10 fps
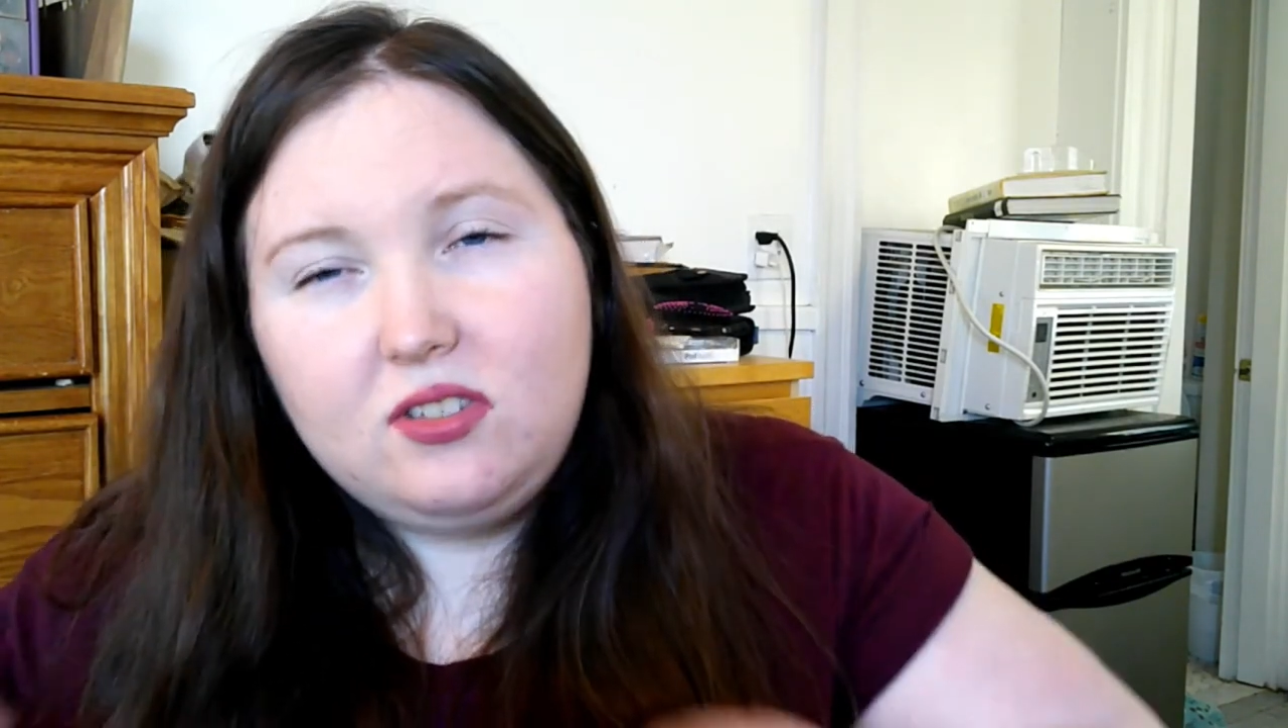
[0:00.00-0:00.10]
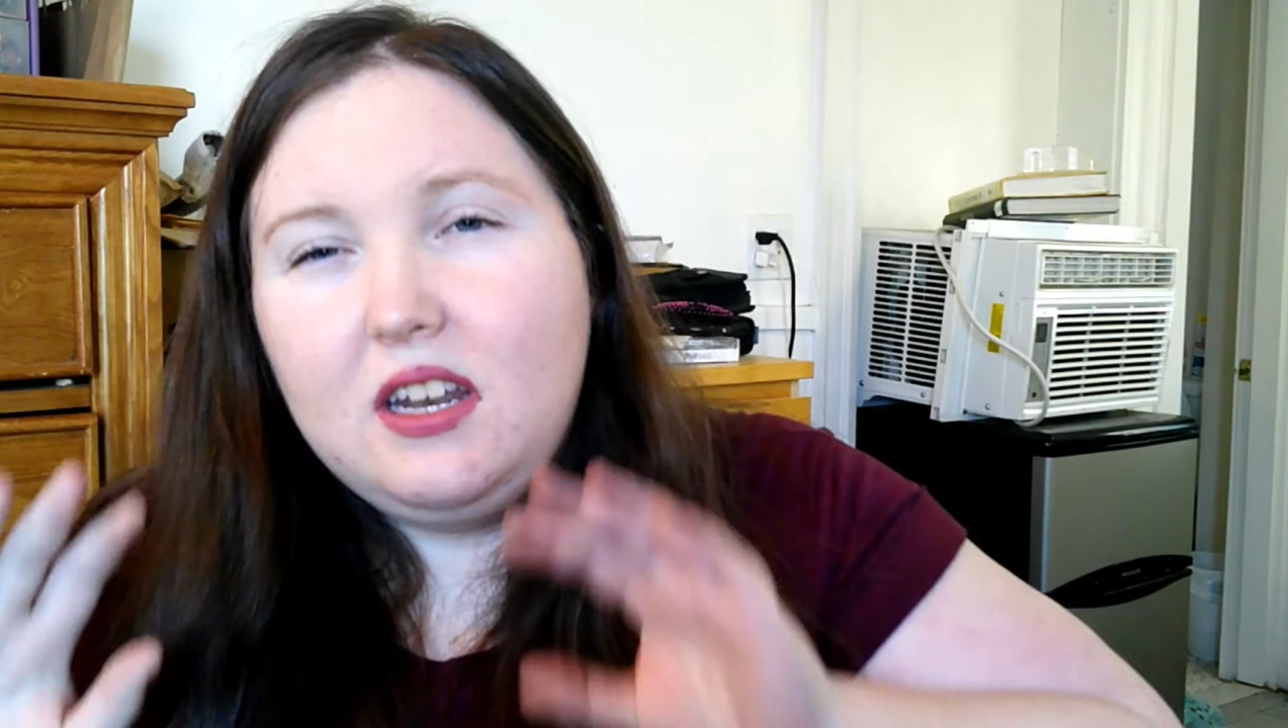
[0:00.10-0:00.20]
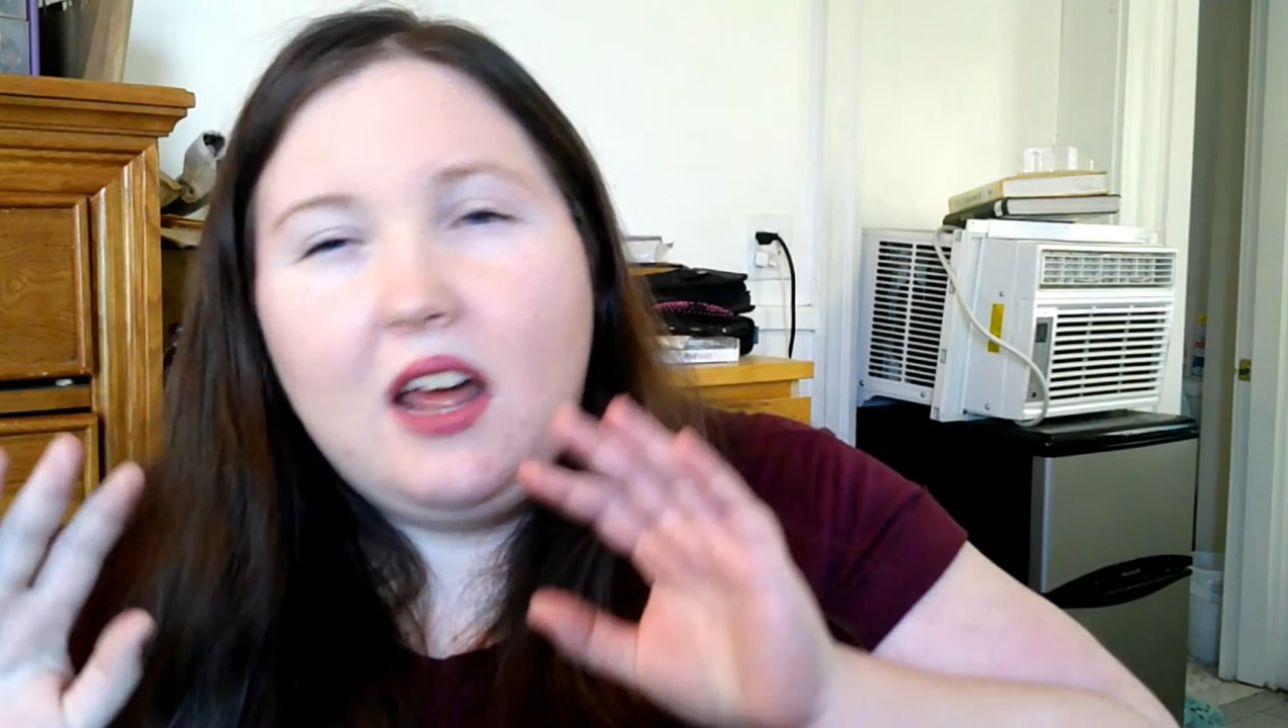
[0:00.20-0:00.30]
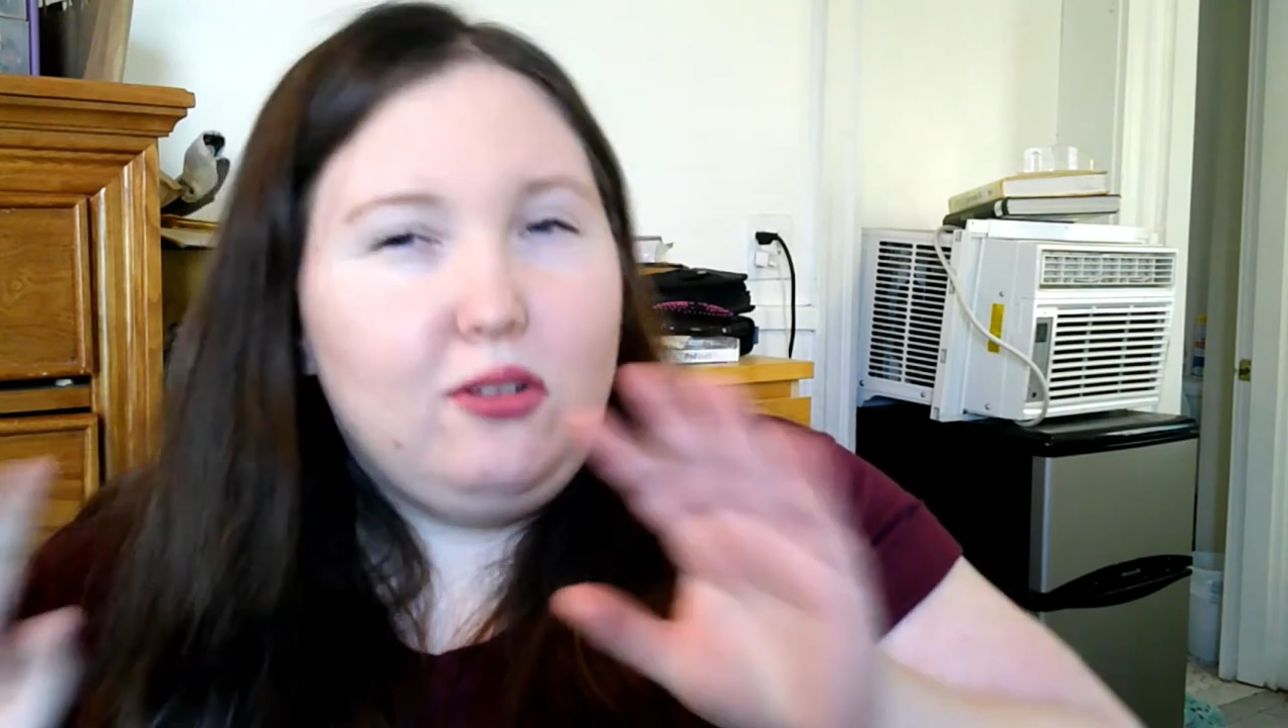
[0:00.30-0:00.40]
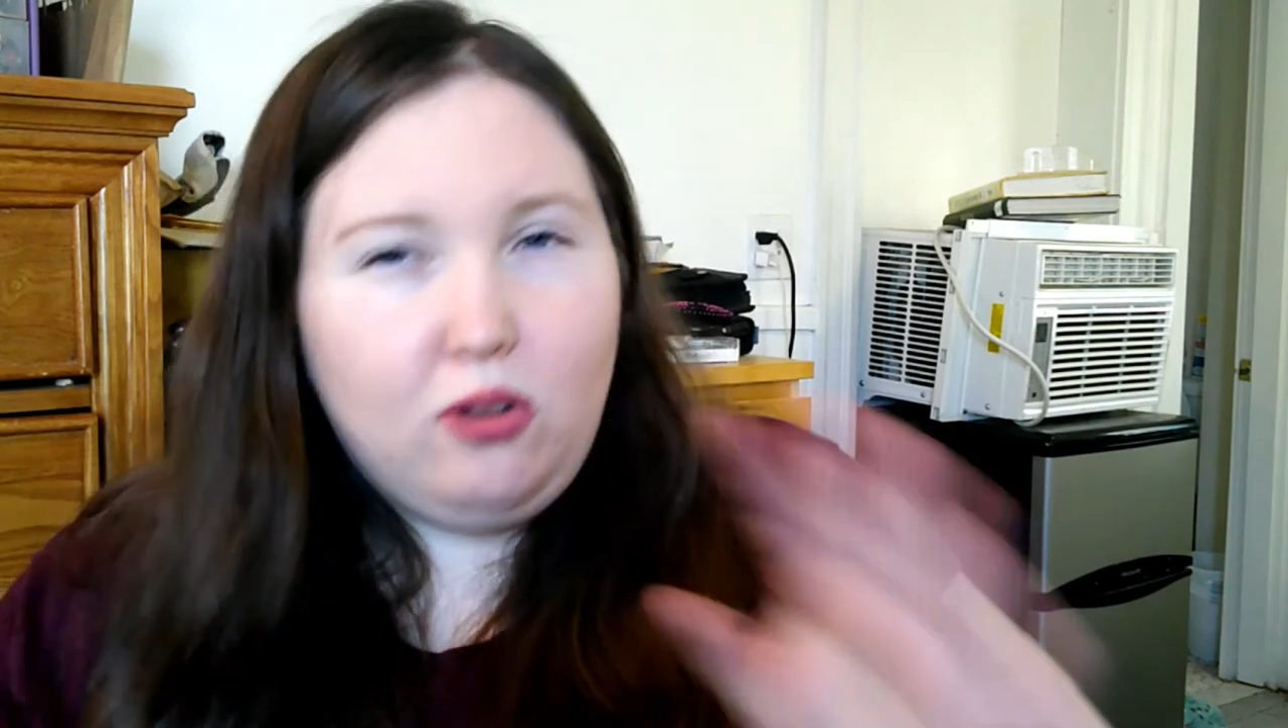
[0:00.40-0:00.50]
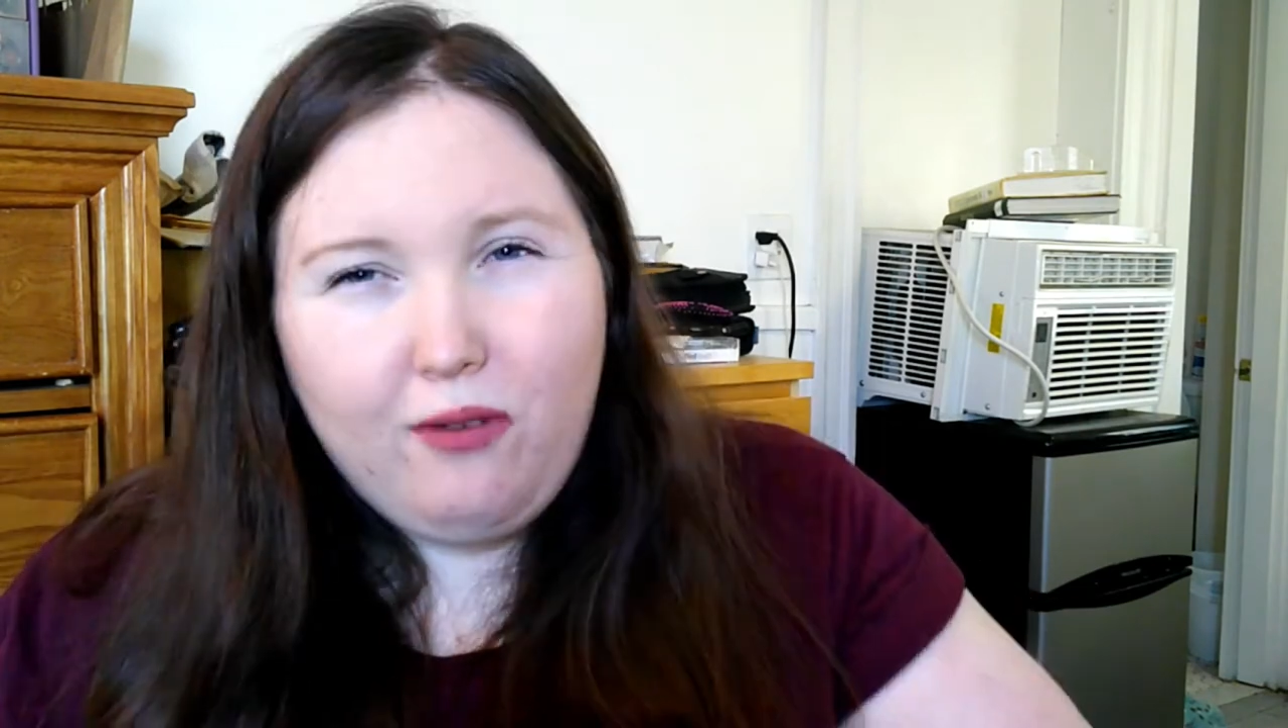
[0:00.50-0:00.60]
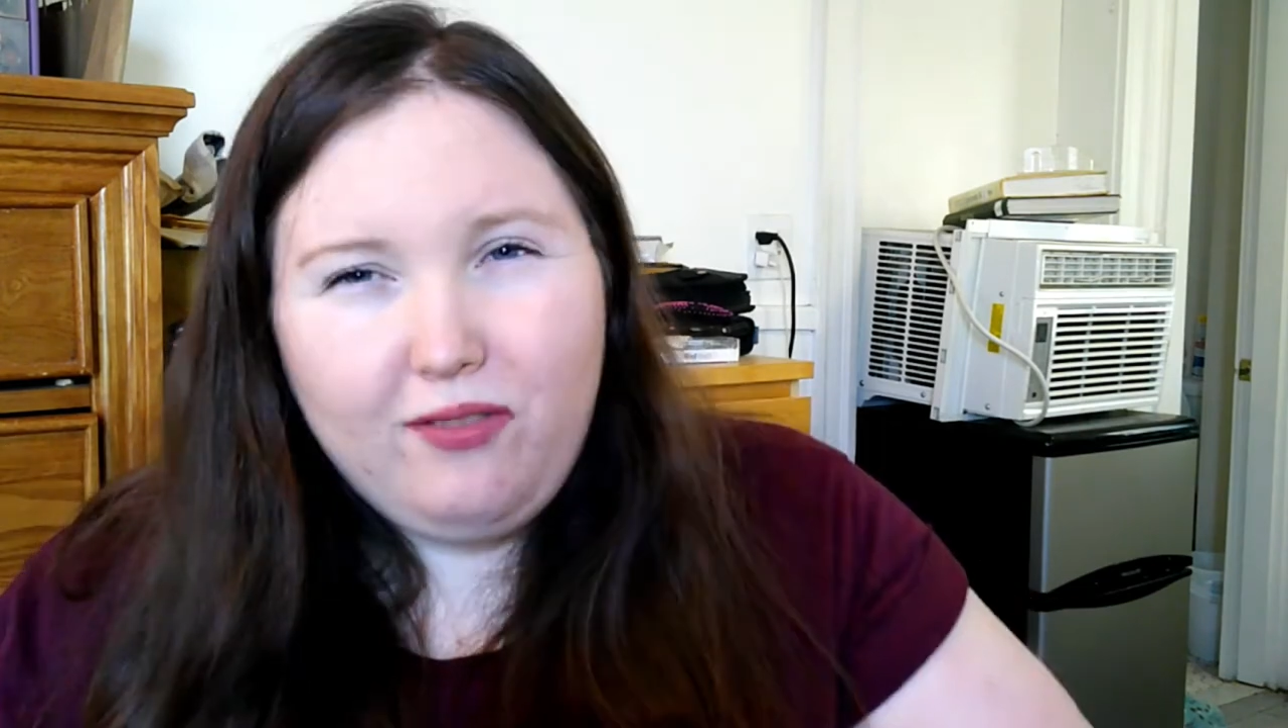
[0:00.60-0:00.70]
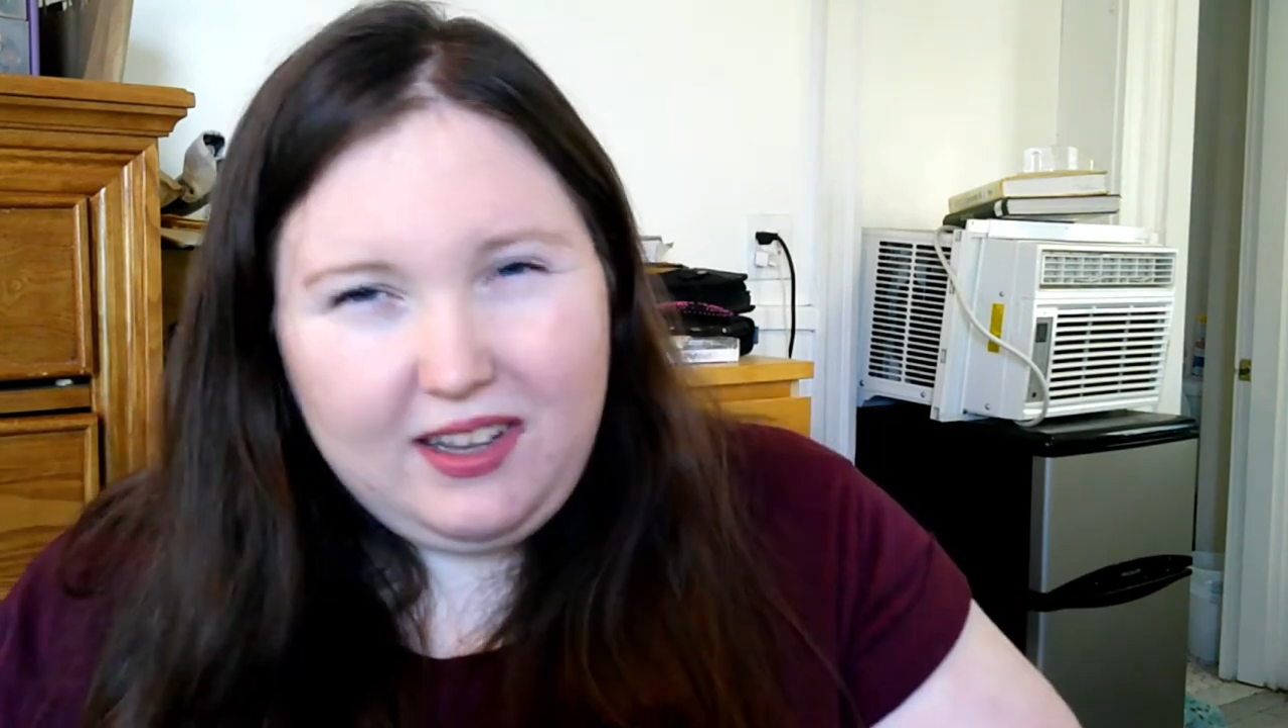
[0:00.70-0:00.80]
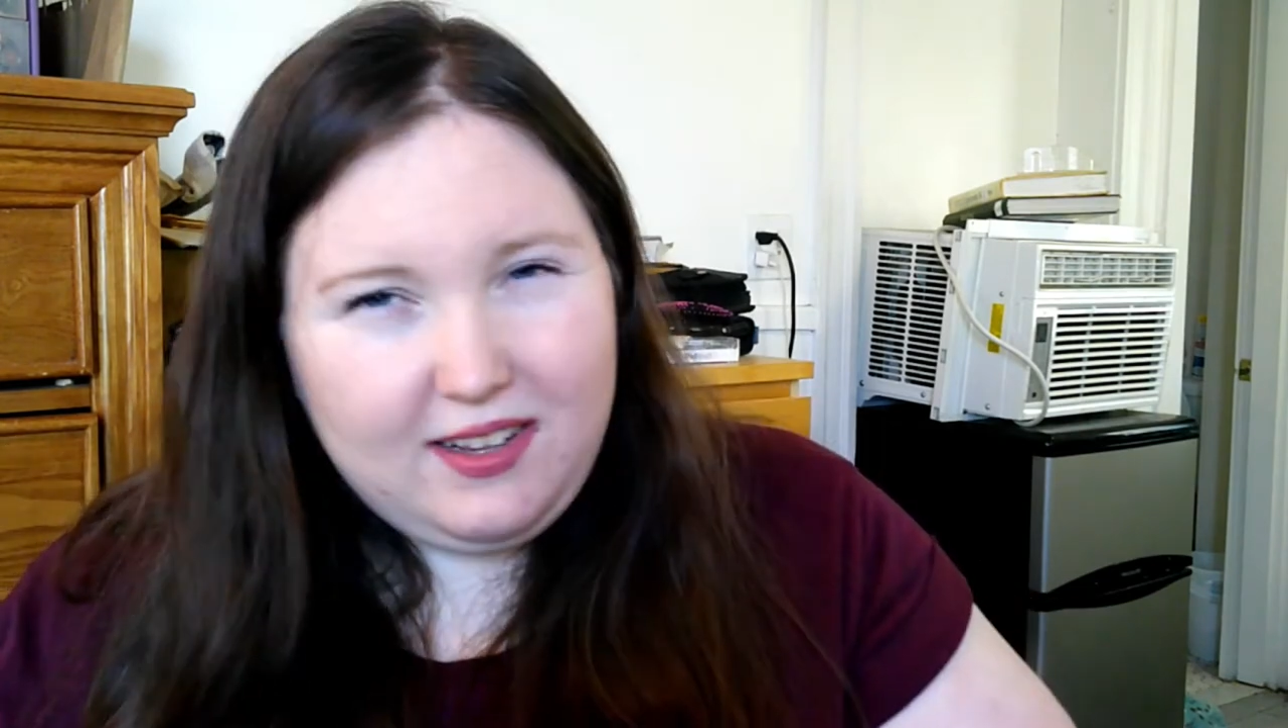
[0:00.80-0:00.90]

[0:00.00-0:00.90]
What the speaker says: and I love these